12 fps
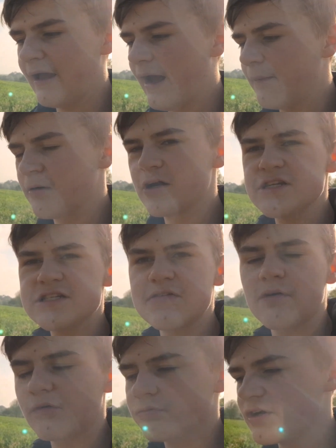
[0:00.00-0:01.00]
and because you
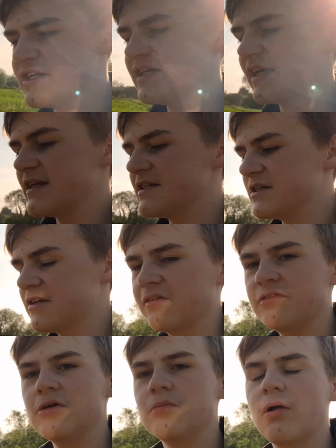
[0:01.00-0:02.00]
got free tickets and
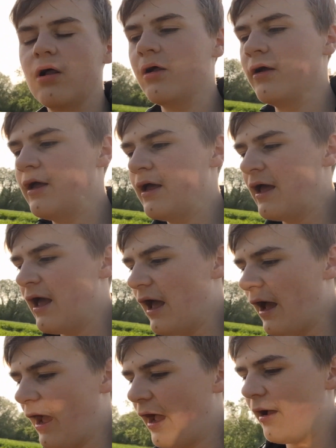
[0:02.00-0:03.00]
stuff, you were
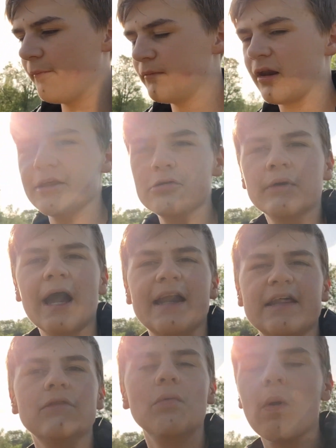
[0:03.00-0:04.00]
like you were
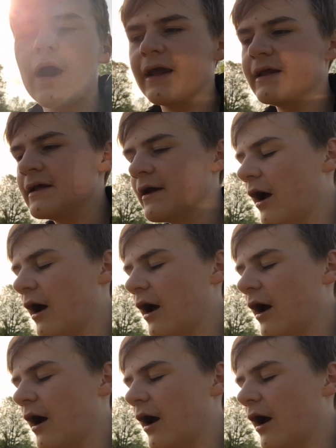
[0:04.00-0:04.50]
getting in the way,